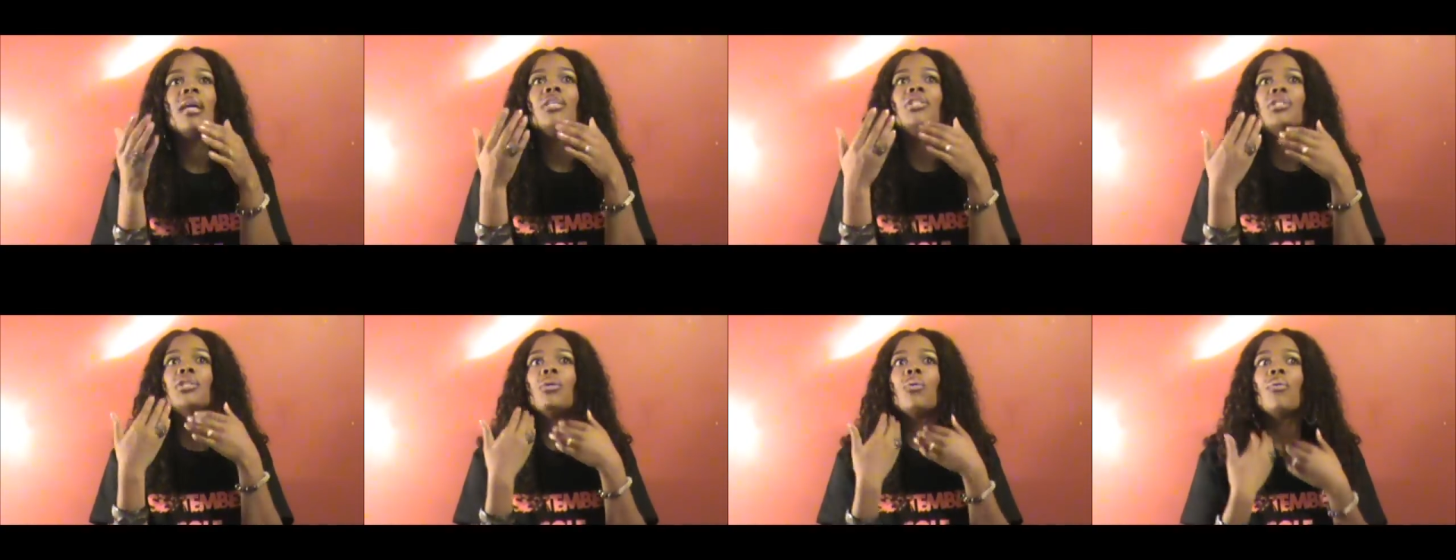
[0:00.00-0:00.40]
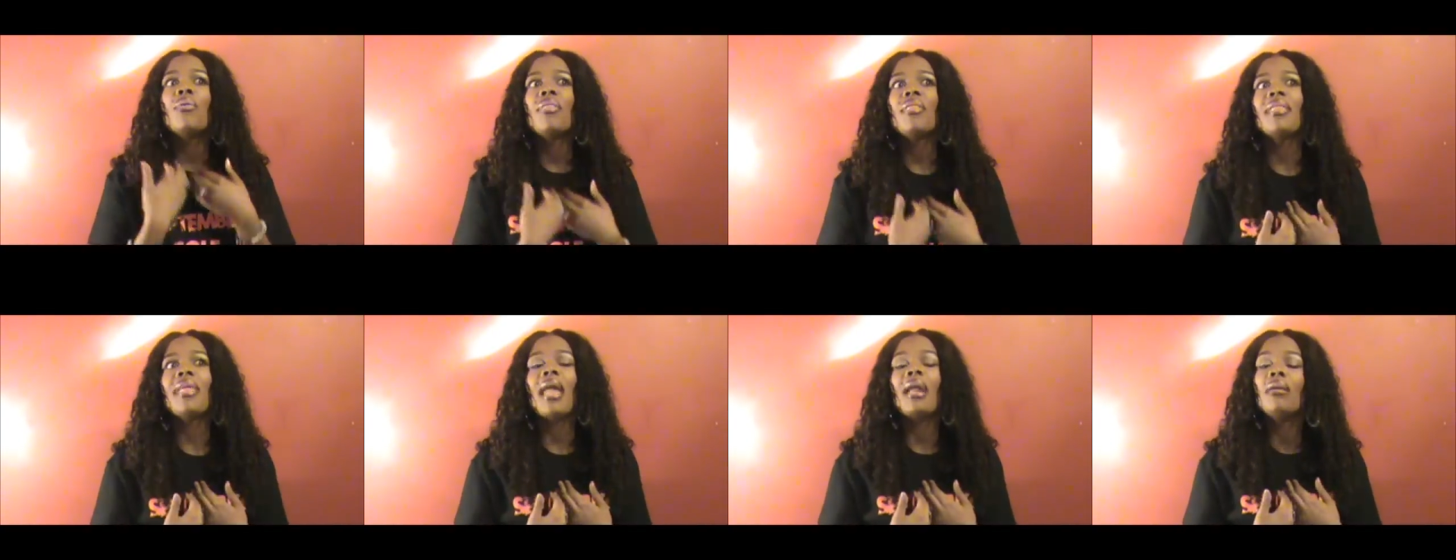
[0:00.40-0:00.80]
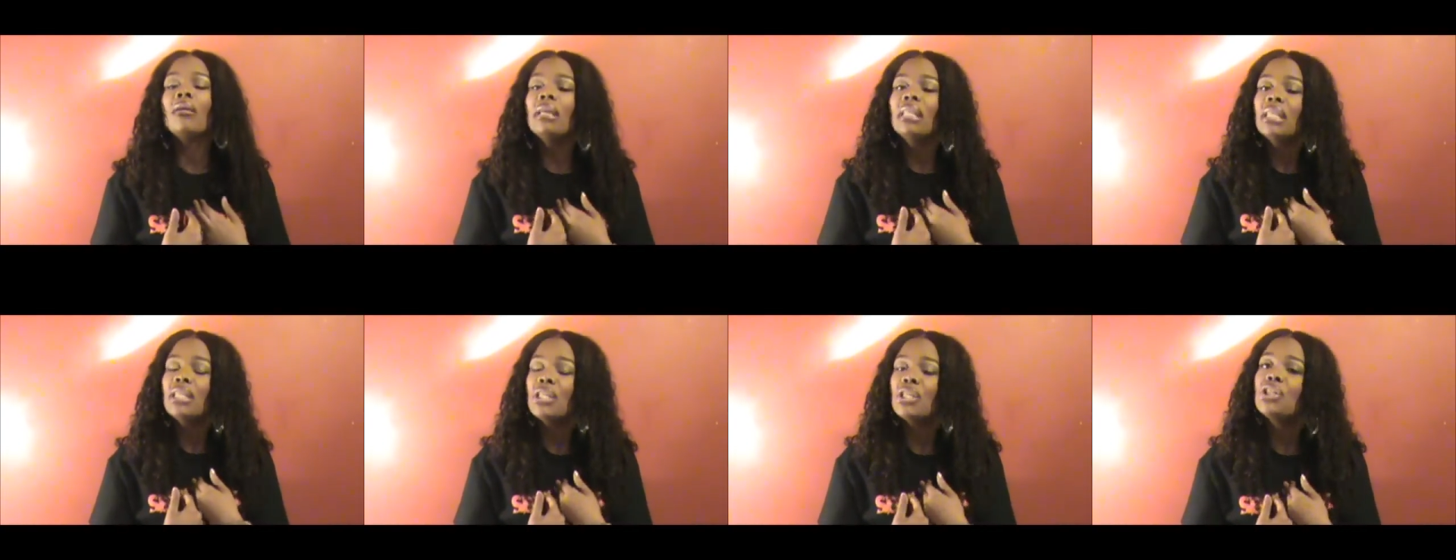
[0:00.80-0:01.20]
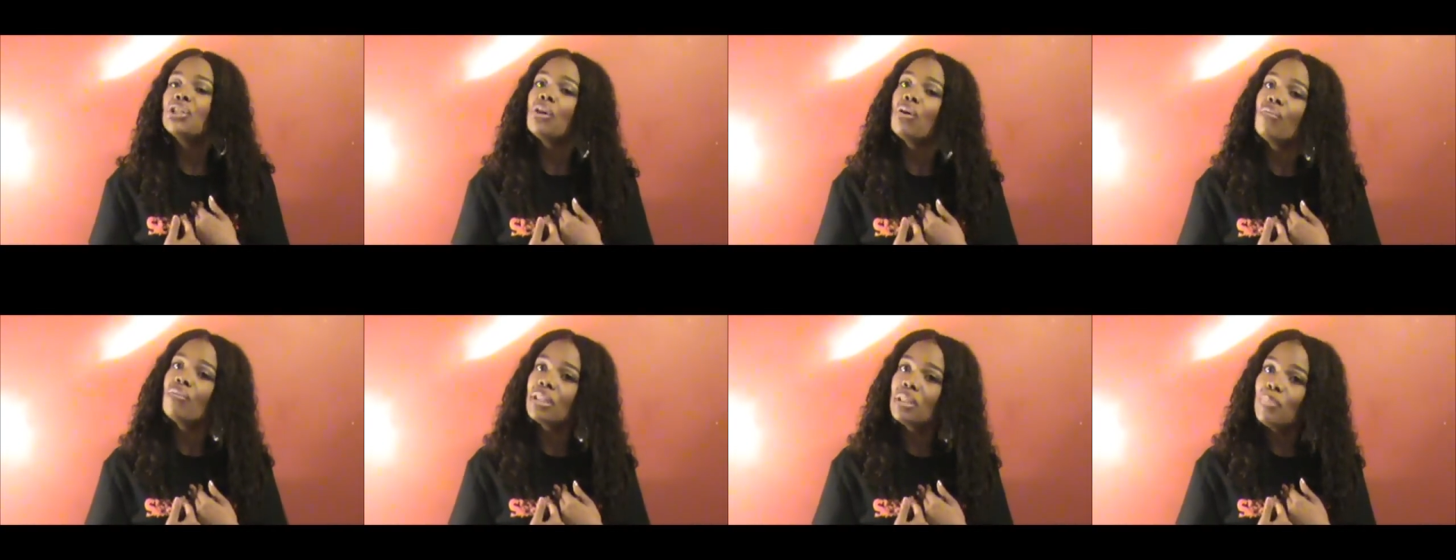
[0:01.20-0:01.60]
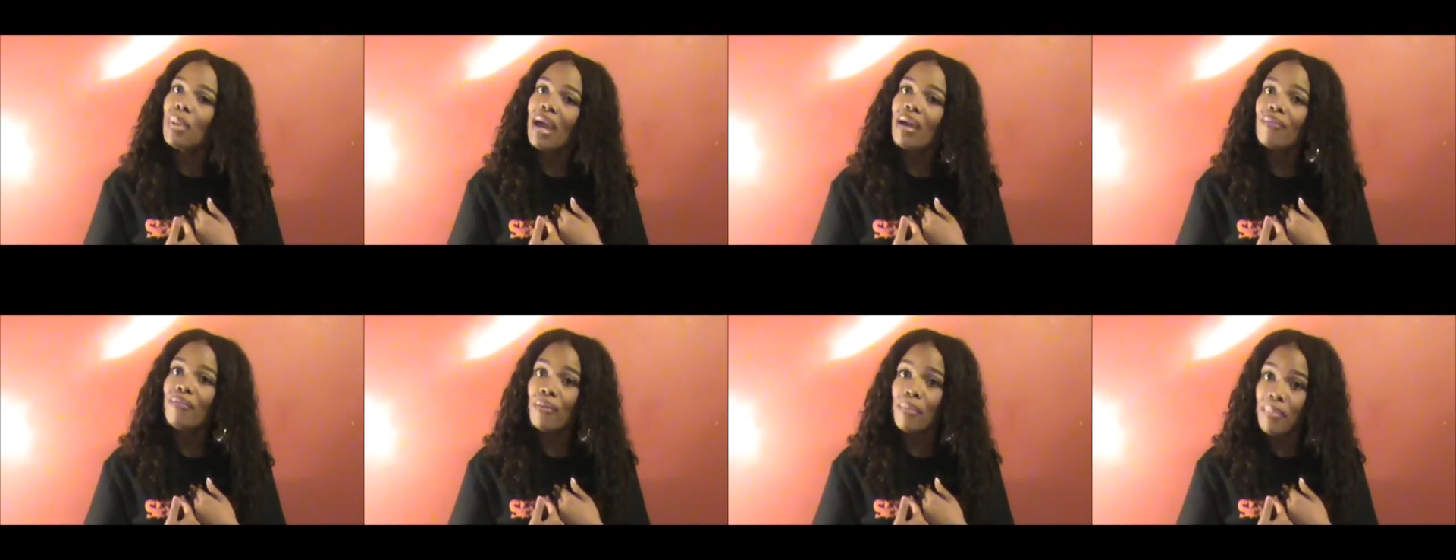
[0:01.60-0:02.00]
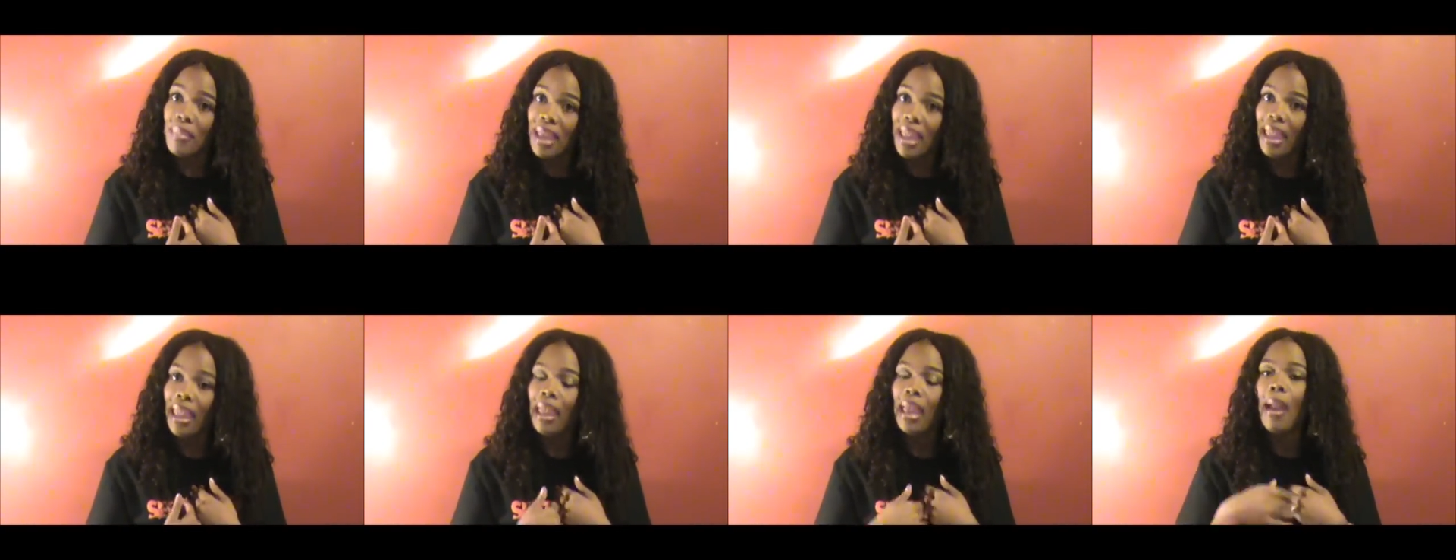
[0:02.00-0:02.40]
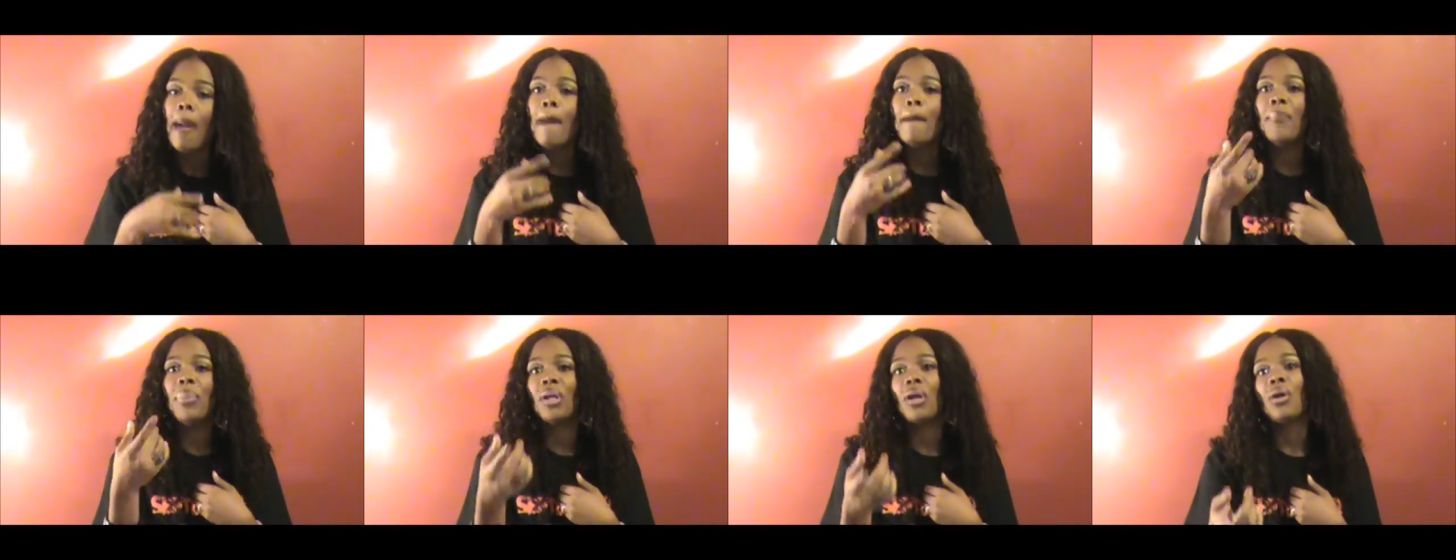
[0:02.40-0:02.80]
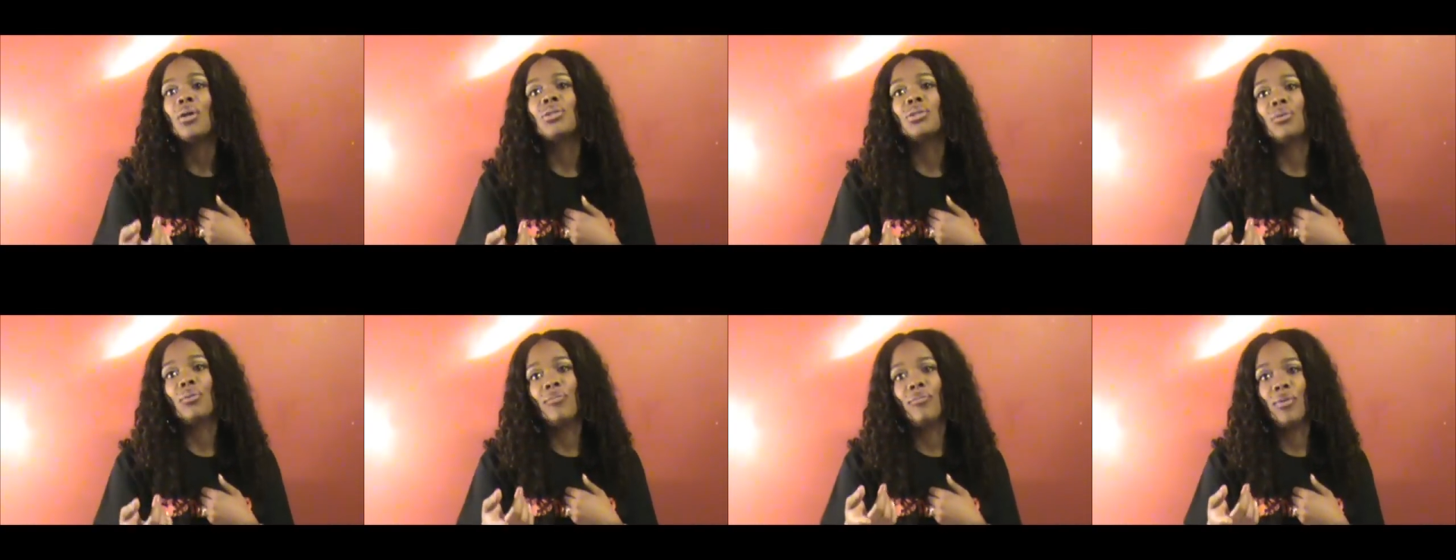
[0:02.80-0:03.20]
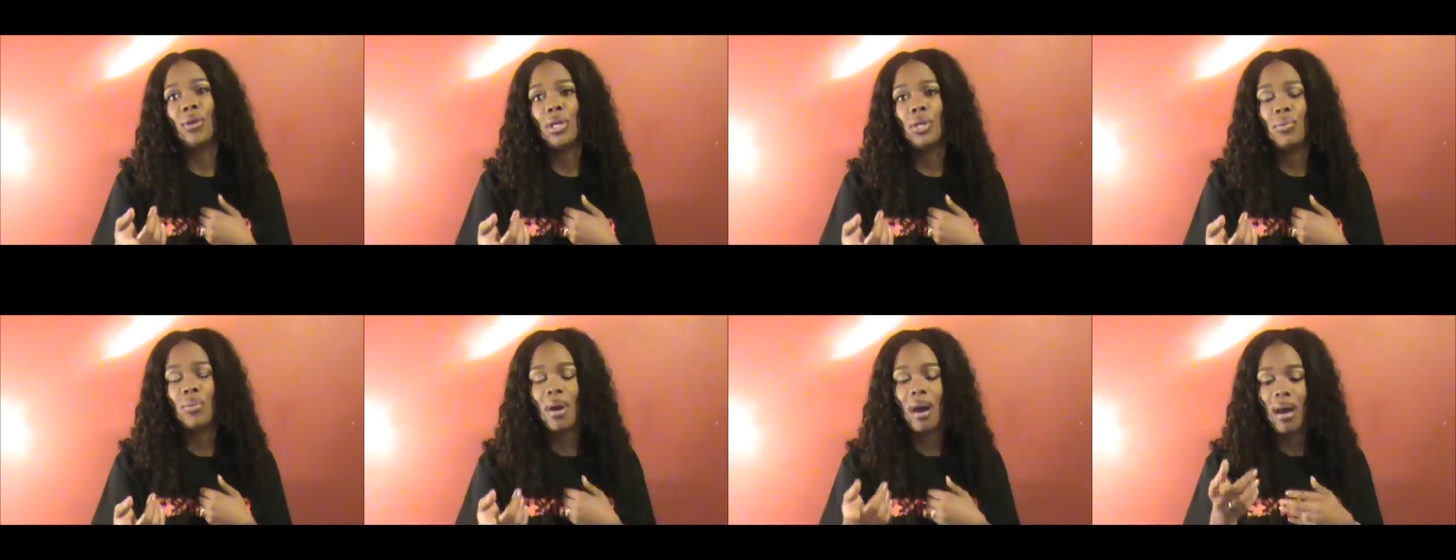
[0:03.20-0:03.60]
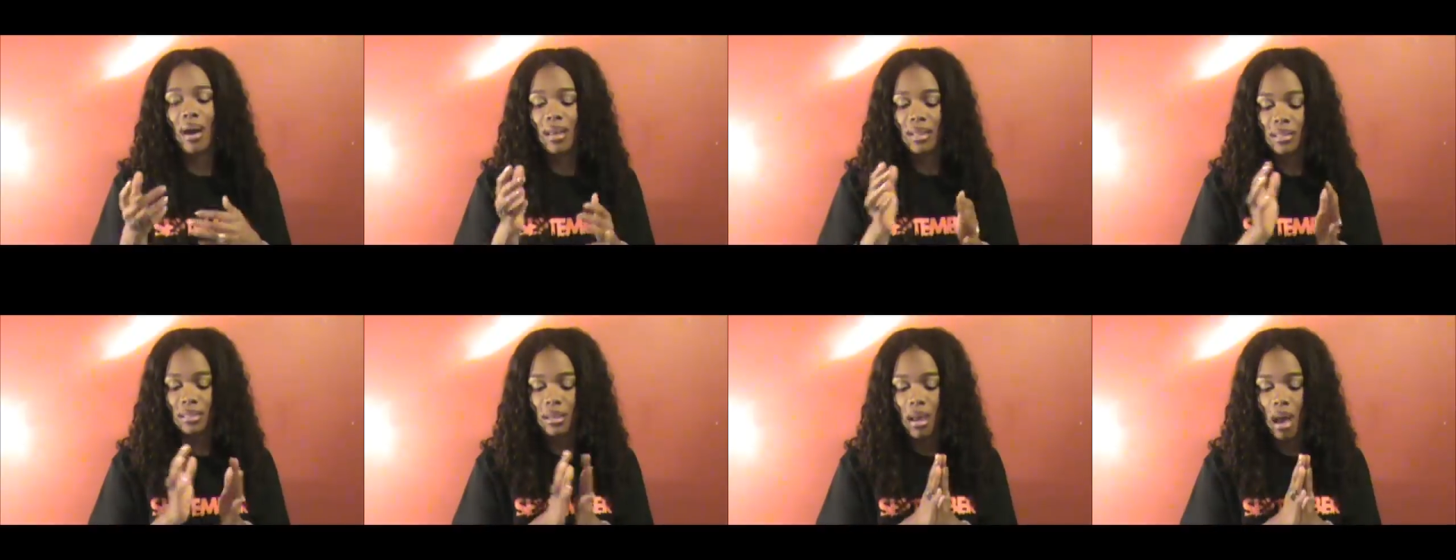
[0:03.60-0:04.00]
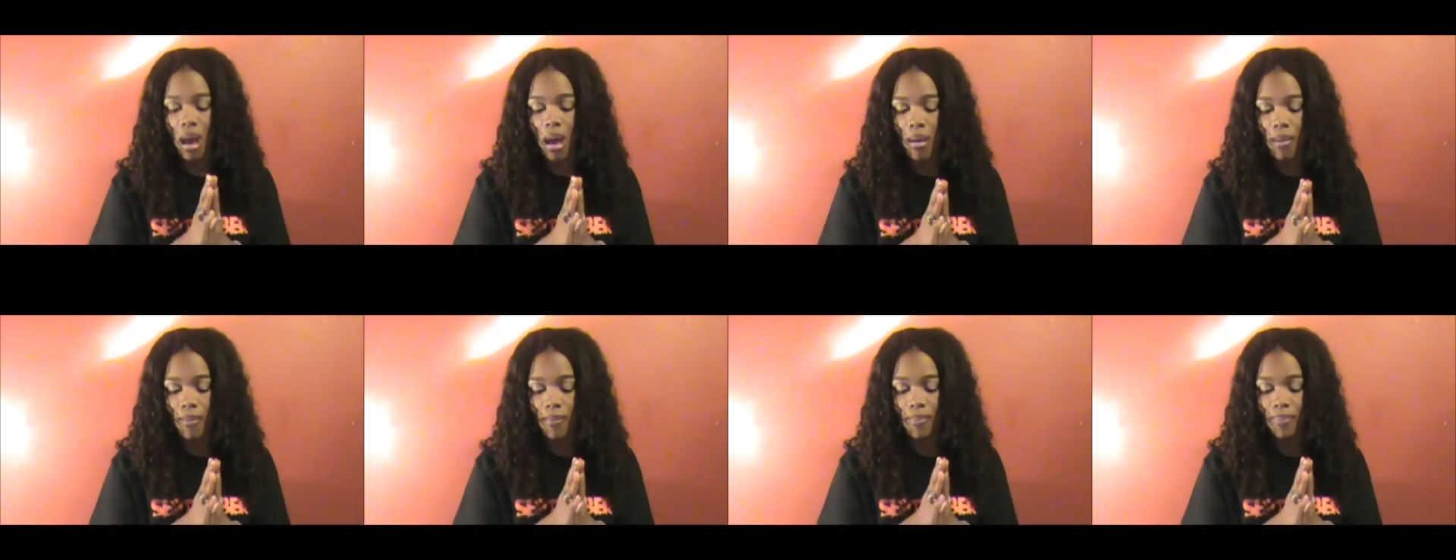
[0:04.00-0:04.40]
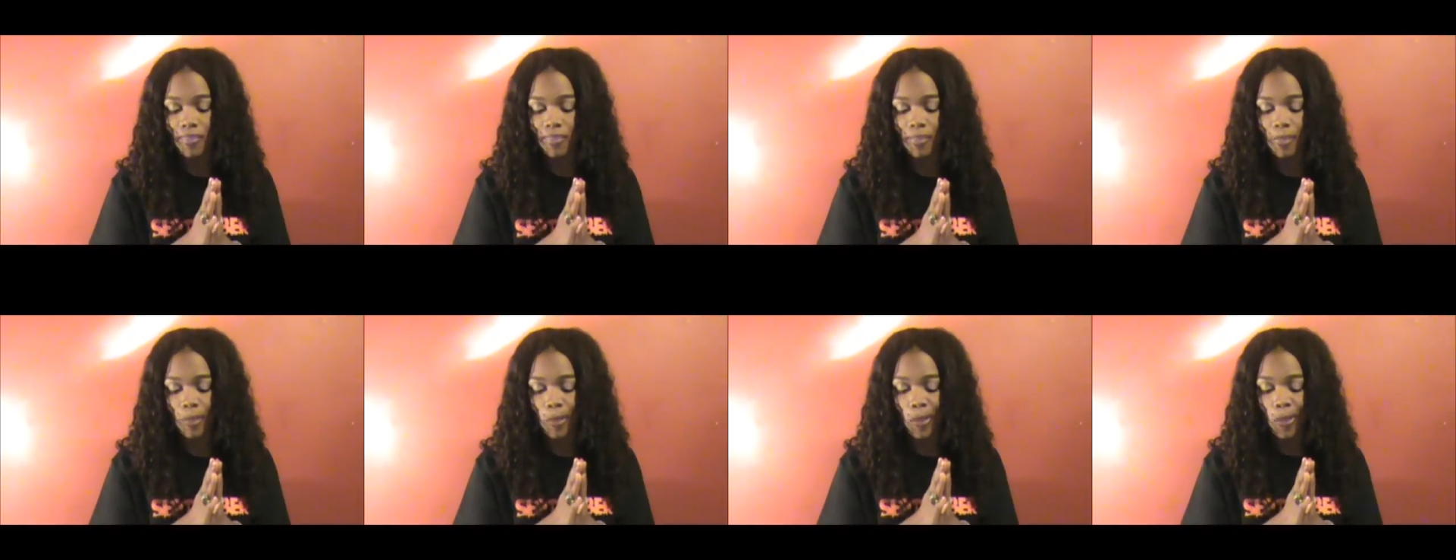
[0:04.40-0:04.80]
So not only did it show respect for me, but also for you guys. And